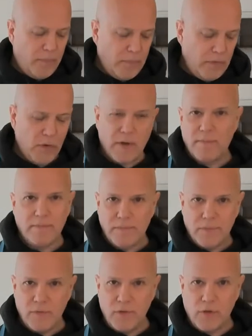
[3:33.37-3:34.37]
You can
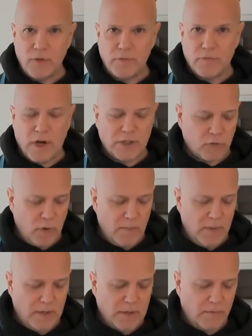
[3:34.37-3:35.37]
use fresh green
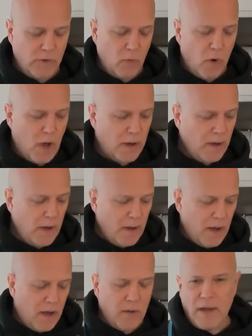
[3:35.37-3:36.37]
beans if you want,
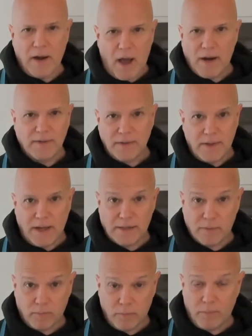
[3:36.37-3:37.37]
and honestly
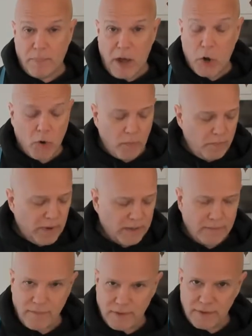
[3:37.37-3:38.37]
that's better,
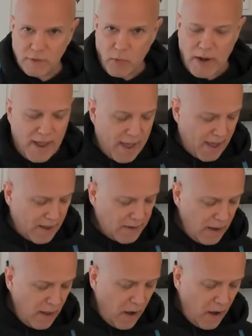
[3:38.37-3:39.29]
but this is what I had.